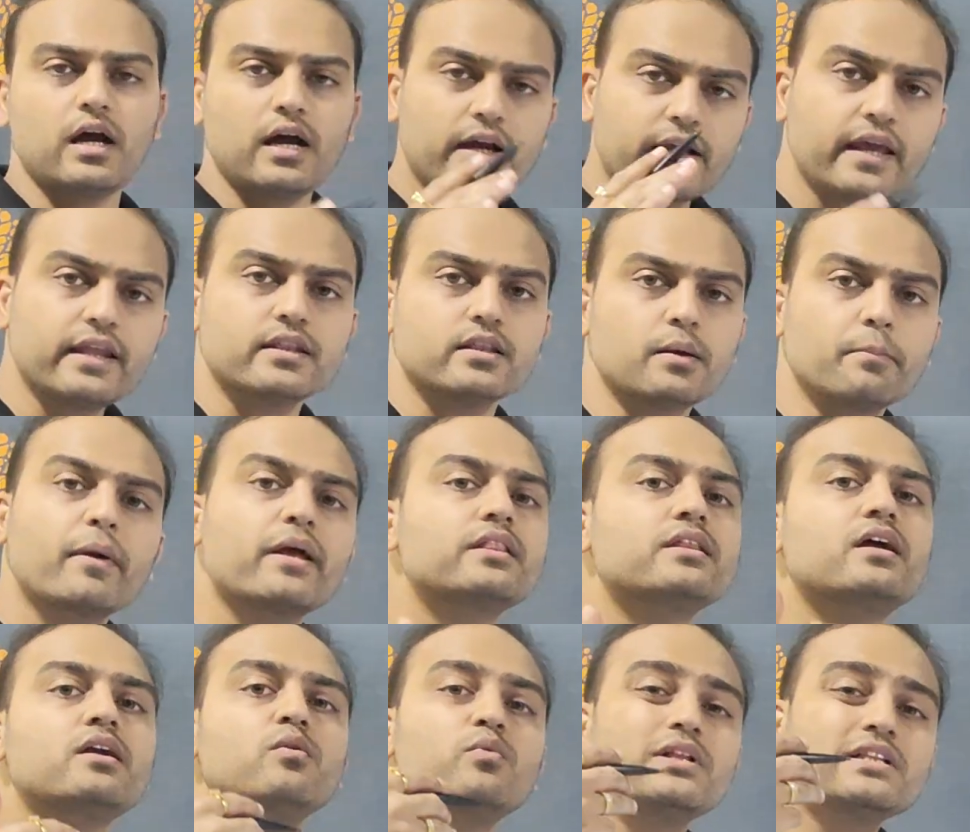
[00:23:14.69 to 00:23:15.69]
again the
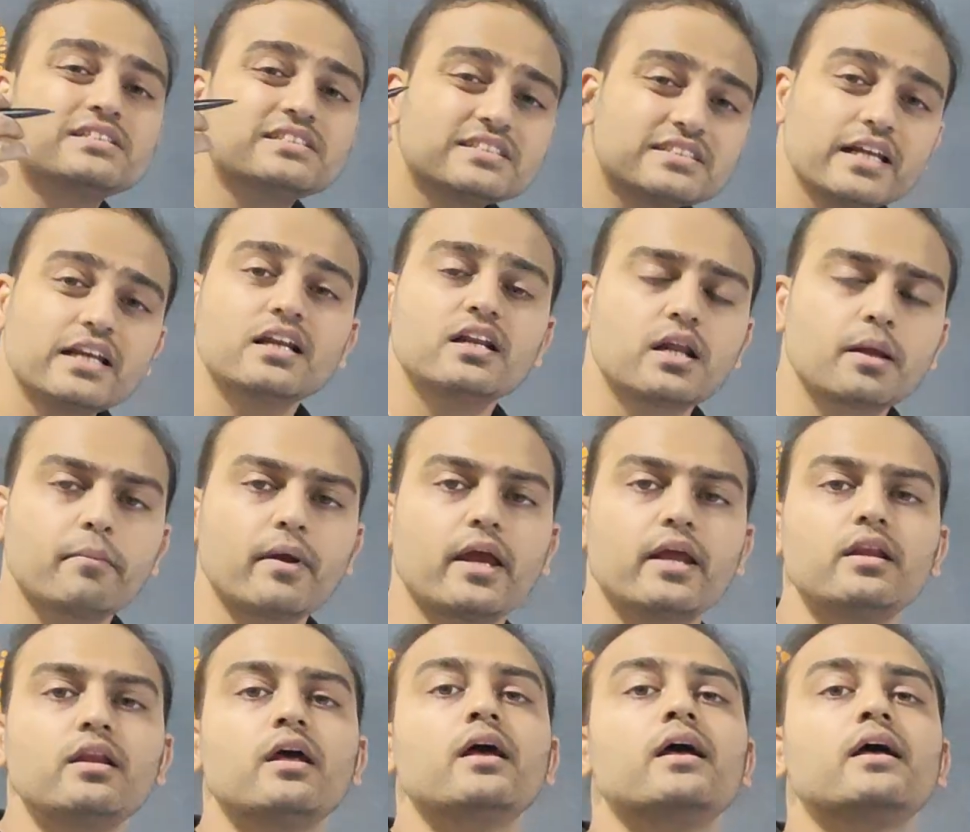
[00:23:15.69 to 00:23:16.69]
method will still
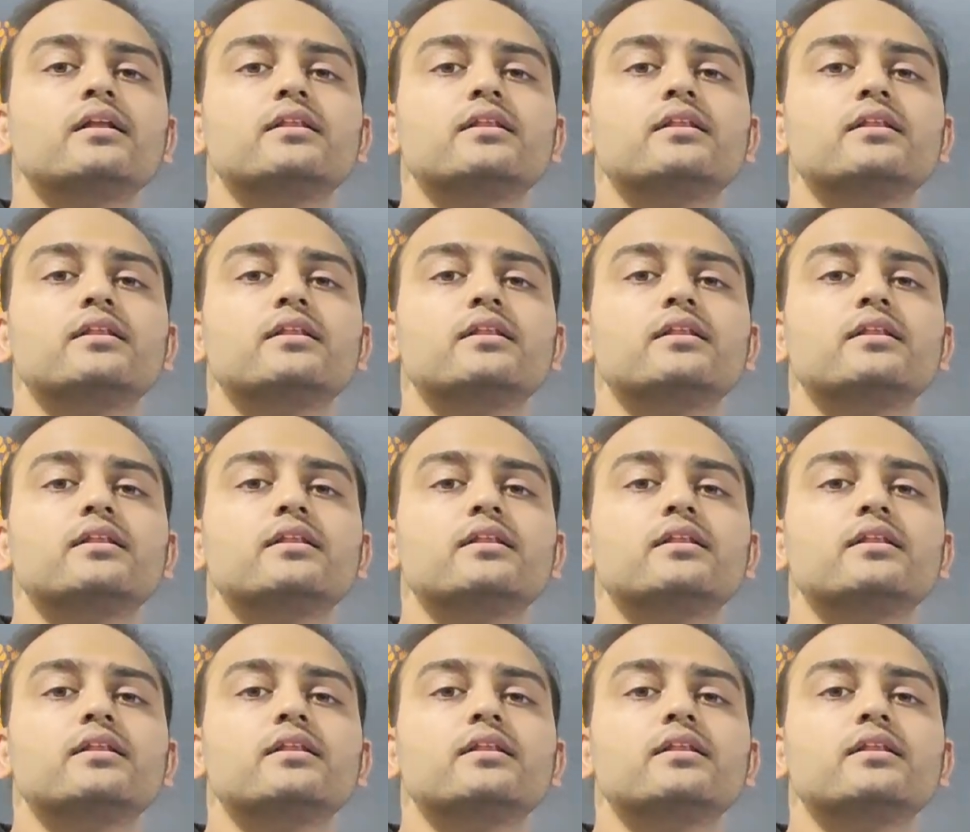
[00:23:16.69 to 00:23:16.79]
remain